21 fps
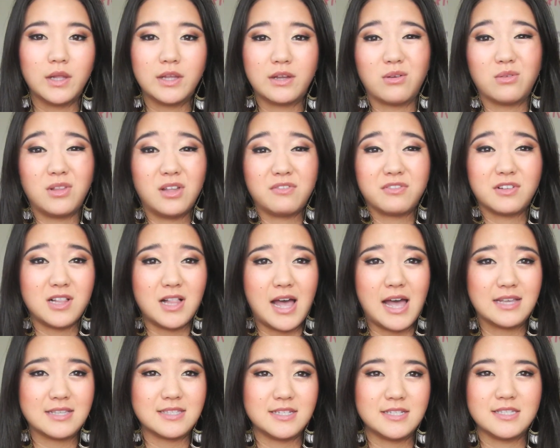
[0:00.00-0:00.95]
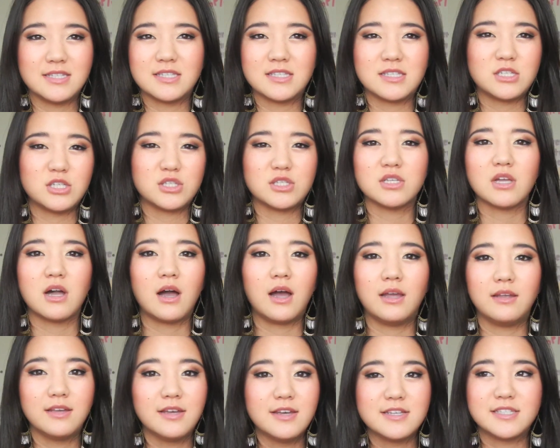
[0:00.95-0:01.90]
I don't love classes, it's just
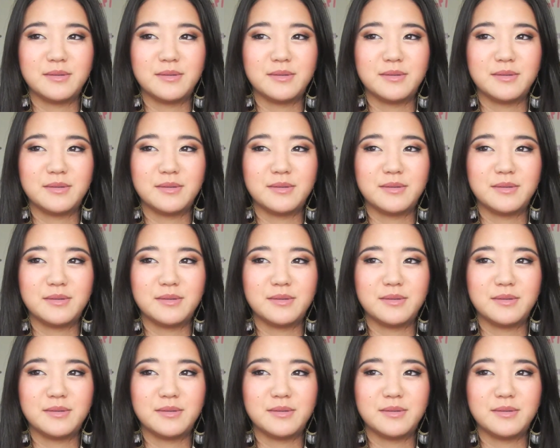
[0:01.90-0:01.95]
not